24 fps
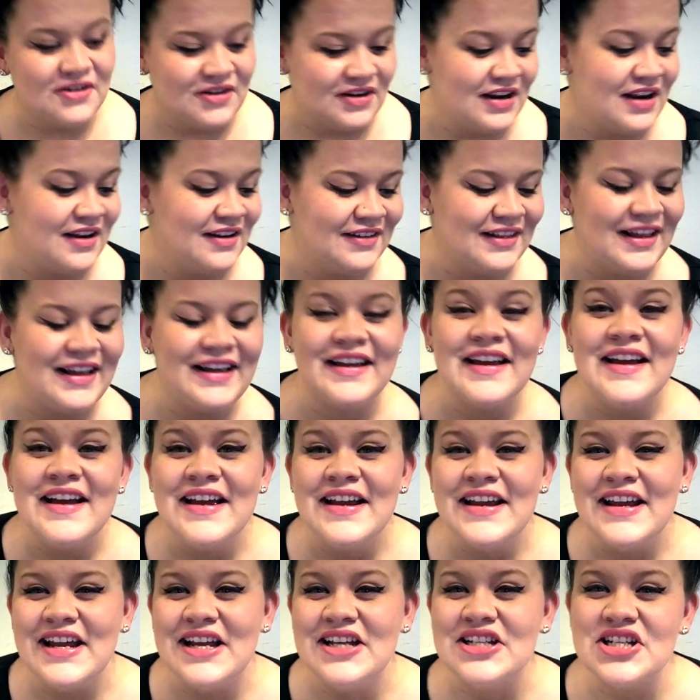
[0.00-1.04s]
And I like,
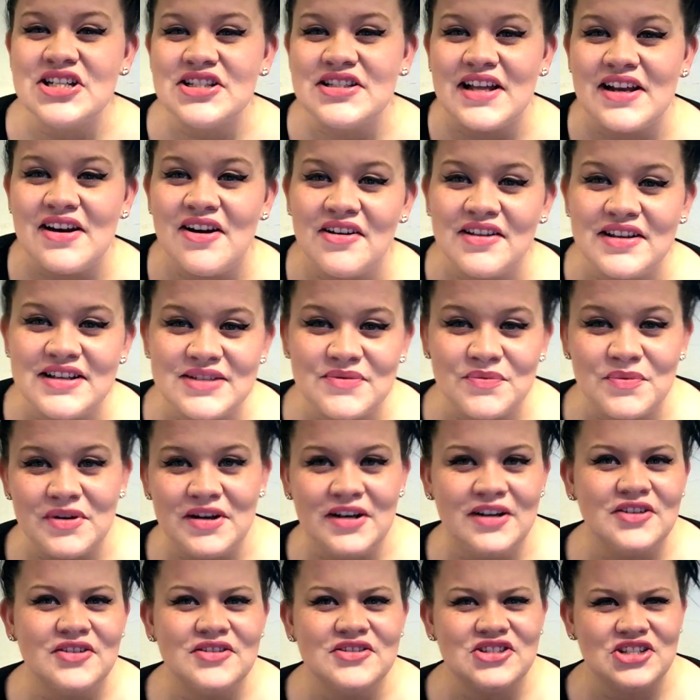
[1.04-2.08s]
he just said all these
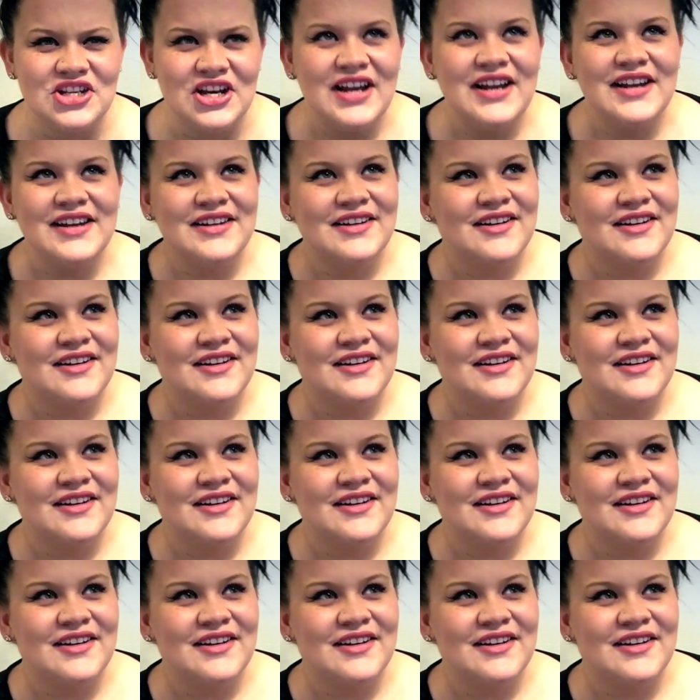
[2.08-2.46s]
weird shit,